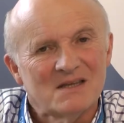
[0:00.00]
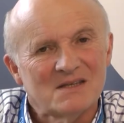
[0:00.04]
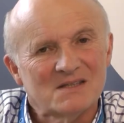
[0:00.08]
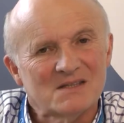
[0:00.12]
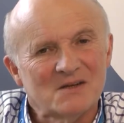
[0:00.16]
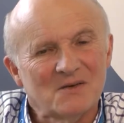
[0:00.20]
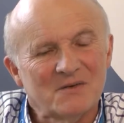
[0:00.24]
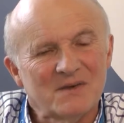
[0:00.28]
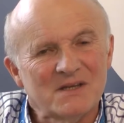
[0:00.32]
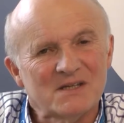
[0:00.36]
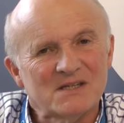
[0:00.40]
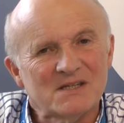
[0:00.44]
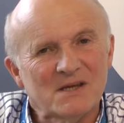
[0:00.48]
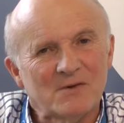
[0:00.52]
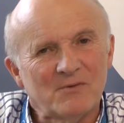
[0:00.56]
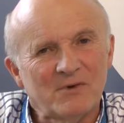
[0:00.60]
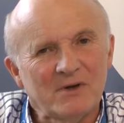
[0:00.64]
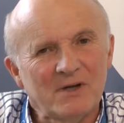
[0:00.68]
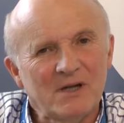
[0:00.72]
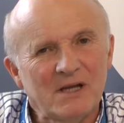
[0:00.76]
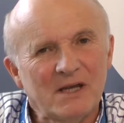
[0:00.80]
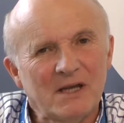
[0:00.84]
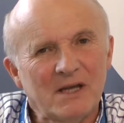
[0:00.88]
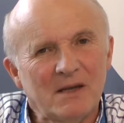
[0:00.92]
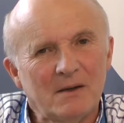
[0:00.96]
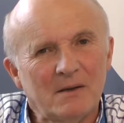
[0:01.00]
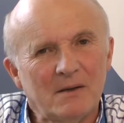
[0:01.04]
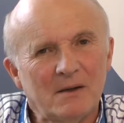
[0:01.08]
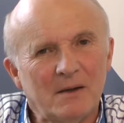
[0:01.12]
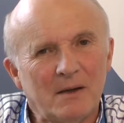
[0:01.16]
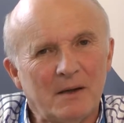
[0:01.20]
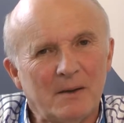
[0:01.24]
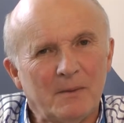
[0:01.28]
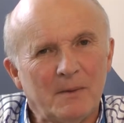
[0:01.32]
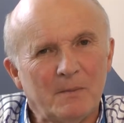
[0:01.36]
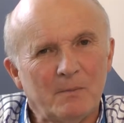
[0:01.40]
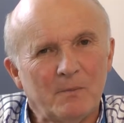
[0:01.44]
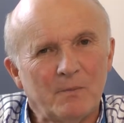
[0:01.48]
So this really
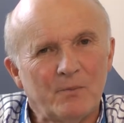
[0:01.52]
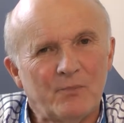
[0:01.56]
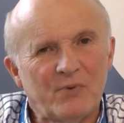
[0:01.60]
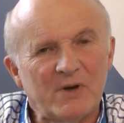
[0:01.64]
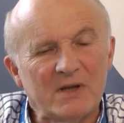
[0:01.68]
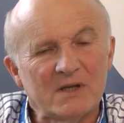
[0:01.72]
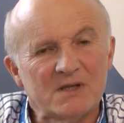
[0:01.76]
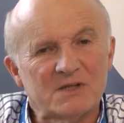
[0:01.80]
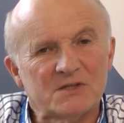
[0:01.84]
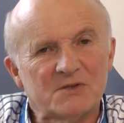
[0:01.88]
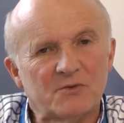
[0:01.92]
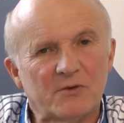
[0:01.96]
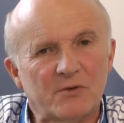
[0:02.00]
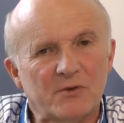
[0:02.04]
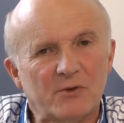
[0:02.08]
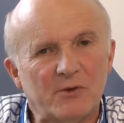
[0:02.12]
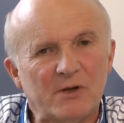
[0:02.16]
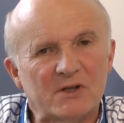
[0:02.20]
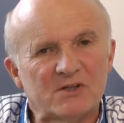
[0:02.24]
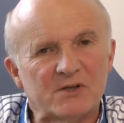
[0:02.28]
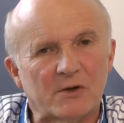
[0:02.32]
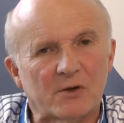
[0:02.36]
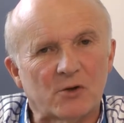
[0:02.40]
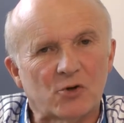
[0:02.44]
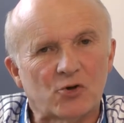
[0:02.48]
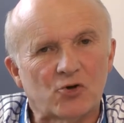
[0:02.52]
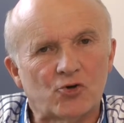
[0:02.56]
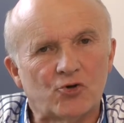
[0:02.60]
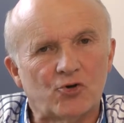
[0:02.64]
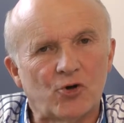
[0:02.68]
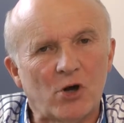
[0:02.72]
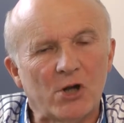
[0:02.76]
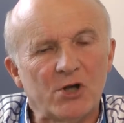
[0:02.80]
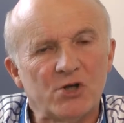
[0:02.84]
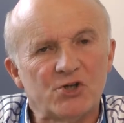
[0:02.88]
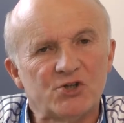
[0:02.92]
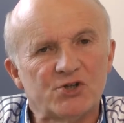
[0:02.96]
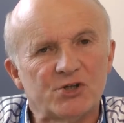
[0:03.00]
brings us to the real sort of
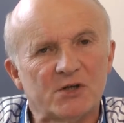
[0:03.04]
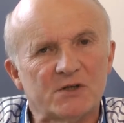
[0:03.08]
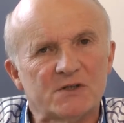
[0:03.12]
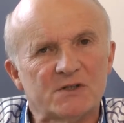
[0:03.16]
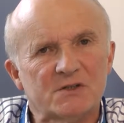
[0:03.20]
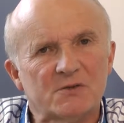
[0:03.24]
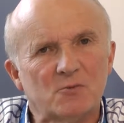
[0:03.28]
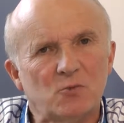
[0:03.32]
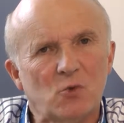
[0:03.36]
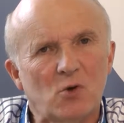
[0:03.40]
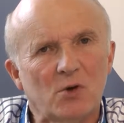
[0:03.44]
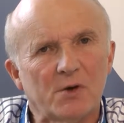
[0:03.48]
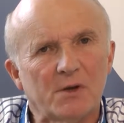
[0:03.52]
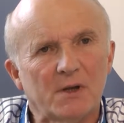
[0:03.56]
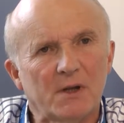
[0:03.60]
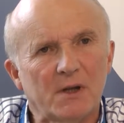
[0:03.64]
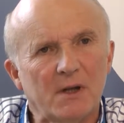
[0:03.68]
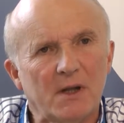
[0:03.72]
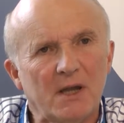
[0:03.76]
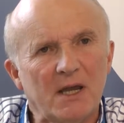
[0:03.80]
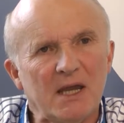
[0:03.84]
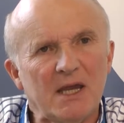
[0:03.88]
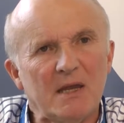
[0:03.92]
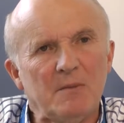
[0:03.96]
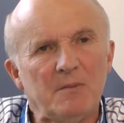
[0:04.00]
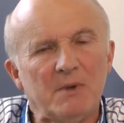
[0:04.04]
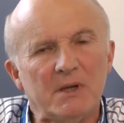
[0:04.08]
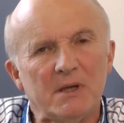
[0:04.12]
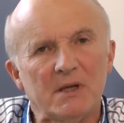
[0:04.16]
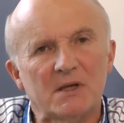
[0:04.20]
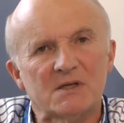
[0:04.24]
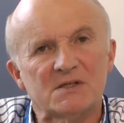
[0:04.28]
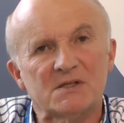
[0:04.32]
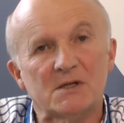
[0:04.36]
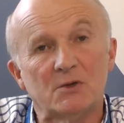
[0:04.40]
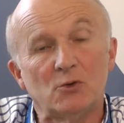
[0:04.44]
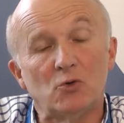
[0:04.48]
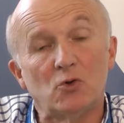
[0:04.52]
crunch as to what AMEE
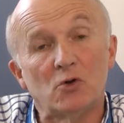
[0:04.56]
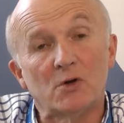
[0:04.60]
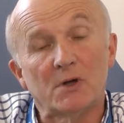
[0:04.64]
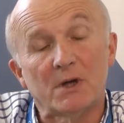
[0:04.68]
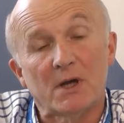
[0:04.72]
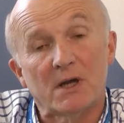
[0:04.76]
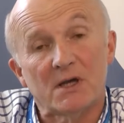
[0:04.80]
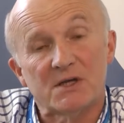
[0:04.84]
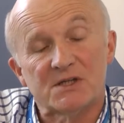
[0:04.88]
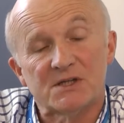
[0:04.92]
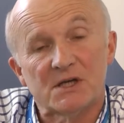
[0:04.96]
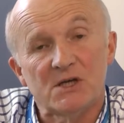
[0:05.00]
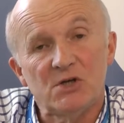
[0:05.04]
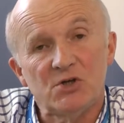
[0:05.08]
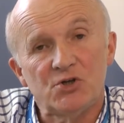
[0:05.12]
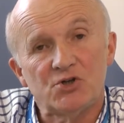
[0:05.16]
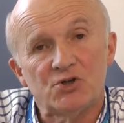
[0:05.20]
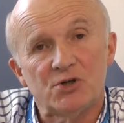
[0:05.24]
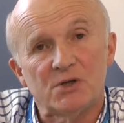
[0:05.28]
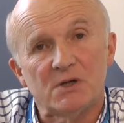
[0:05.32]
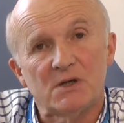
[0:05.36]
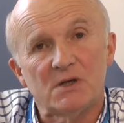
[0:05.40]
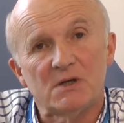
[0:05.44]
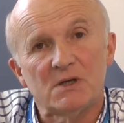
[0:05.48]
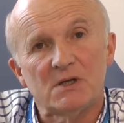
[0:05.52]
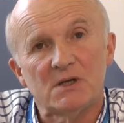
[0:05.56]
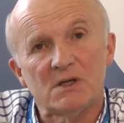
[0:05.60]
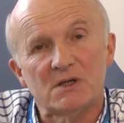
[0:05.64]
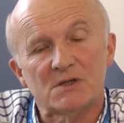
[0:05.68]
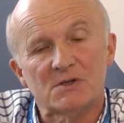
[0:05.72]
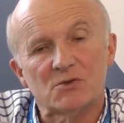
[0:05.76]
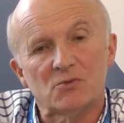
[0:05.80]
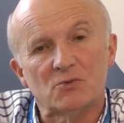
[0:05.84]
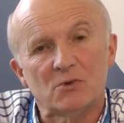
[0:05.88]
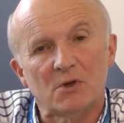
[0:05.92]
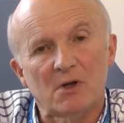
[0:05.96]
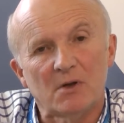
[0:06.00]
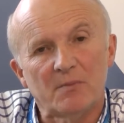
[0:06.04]
as an organisation
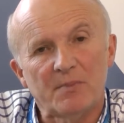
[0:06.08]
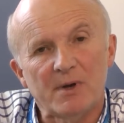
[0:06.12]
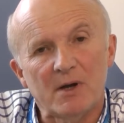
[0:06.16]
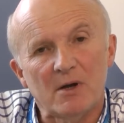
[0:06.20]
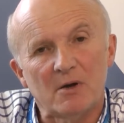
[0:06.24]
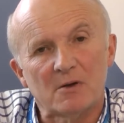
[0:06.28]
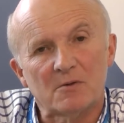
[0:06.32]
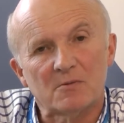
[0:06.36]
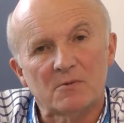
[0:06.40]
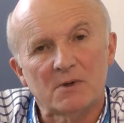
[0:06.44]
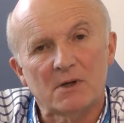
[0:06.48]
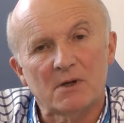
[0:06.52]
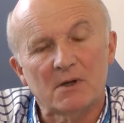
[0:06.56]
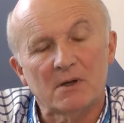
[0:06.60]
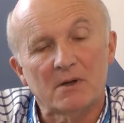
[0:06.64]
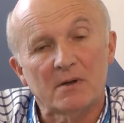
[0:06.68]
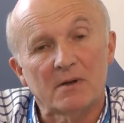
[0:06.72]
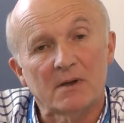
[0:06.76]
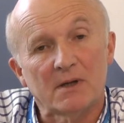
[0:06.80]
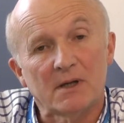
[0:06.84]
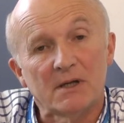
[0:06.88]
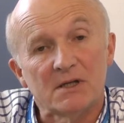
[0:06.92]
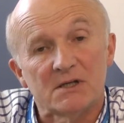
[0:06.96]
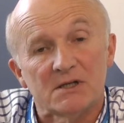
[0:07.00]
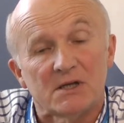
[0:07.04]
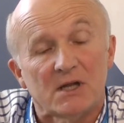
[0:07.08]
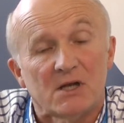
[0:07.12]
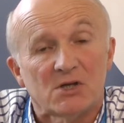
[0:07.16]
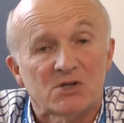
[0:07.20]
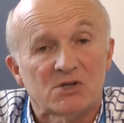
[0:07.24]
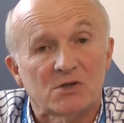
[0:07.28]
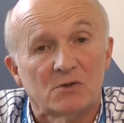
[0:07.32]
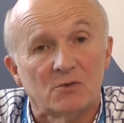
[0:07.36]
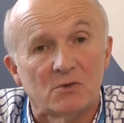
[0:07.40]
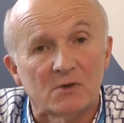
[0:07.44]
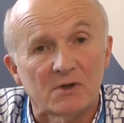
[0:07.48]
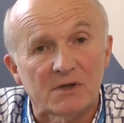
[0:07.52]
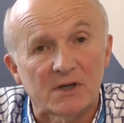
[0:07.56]
is all about. We are the
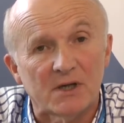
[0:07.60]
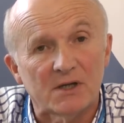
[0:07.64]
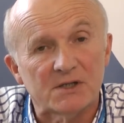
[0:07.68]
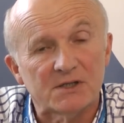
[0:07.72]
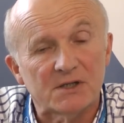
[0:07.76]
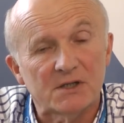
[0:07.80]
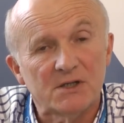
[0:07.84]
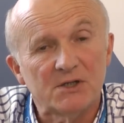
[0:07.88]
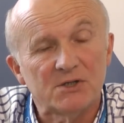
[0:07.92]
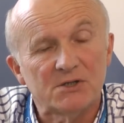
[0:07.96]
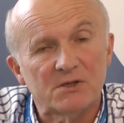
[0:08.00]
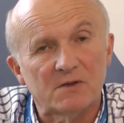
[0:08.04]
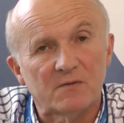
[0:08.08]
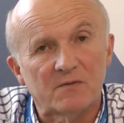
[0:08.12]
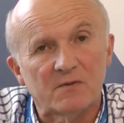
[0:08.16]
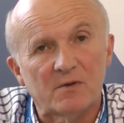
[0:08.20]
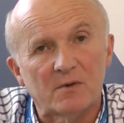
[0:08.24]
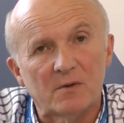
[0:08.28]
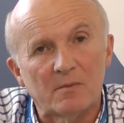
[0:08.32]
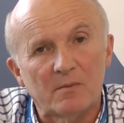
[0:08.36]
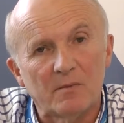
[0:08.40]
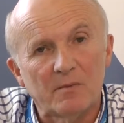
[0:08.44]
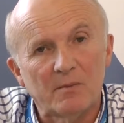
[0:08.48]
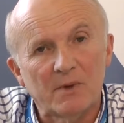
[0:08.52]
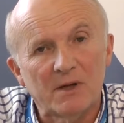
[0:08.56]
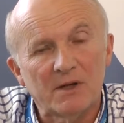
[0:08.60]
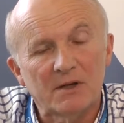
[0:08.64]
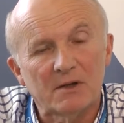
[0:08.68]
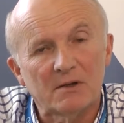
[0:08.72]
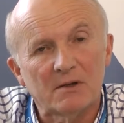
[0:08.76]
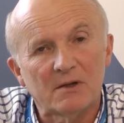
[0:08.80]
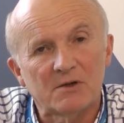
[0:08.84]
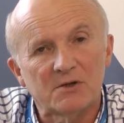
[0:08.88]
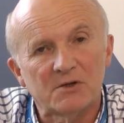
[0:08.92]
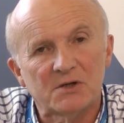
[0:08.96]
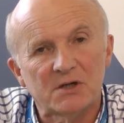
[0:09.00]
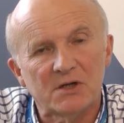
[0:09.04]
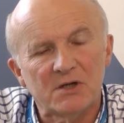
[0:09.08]
international organisation for
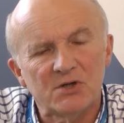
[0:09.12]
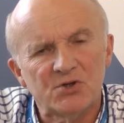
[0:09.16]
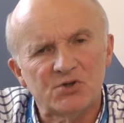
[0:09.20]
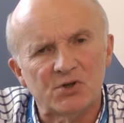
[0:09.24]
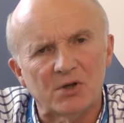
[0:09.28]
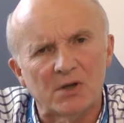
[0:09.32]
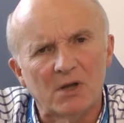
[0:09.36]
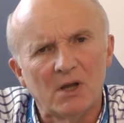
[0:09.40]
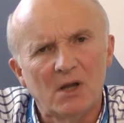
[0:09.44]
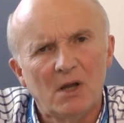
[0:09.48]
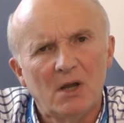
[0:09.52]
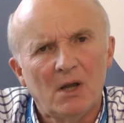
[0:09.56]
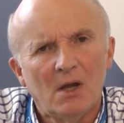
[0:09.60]
medical education.